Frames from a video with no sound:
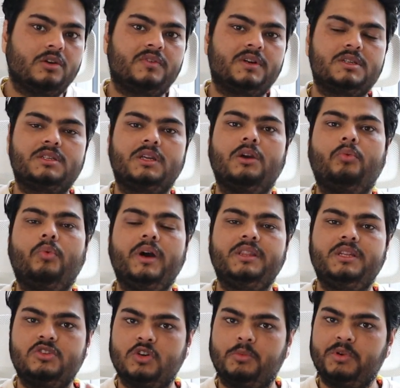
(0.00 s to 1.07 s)
of asking why
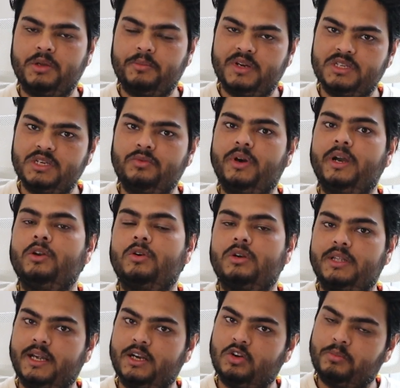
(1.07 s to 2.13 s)
this optimizer, why
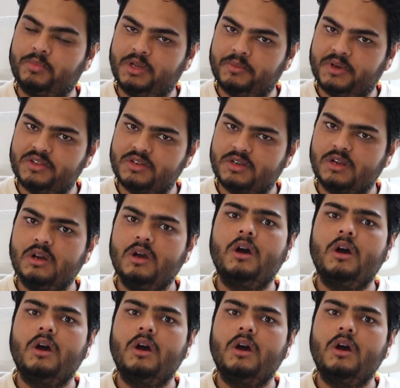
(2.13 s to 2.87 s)
not that optimizer?